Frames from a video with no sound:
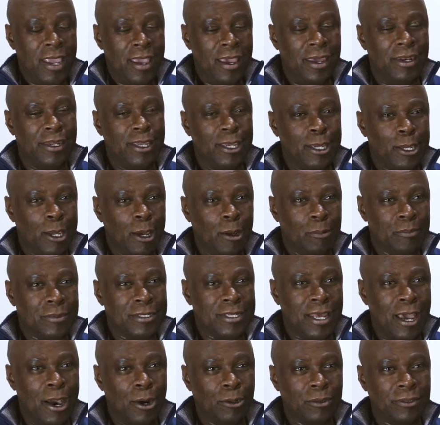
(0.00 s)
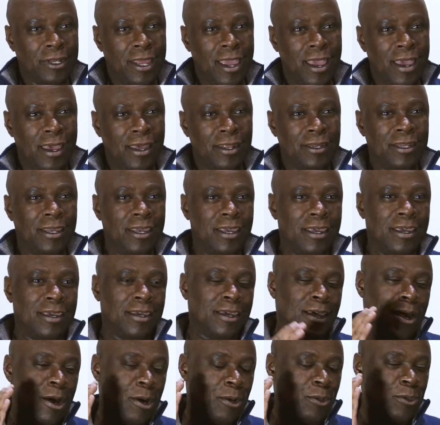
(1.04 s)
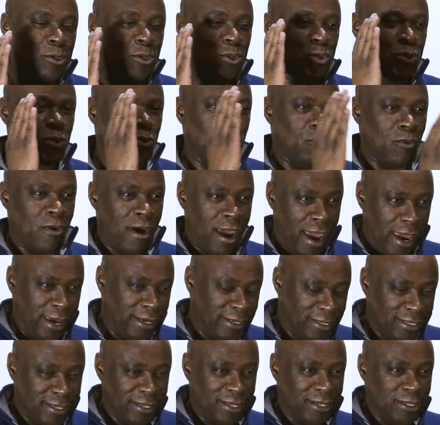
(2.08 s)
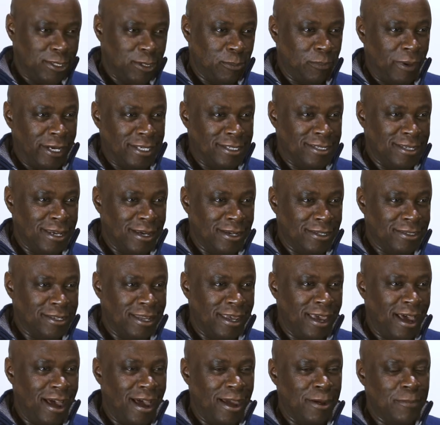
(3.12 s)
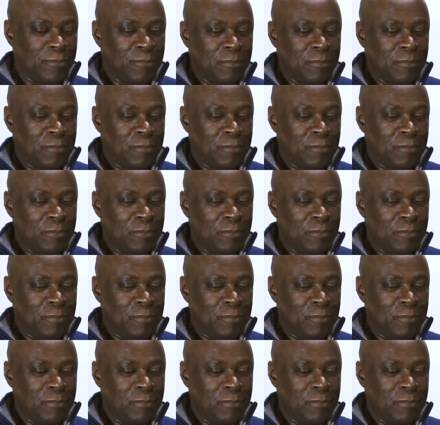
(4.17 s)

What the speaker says: and he comes out and he goes straight to my sales guy.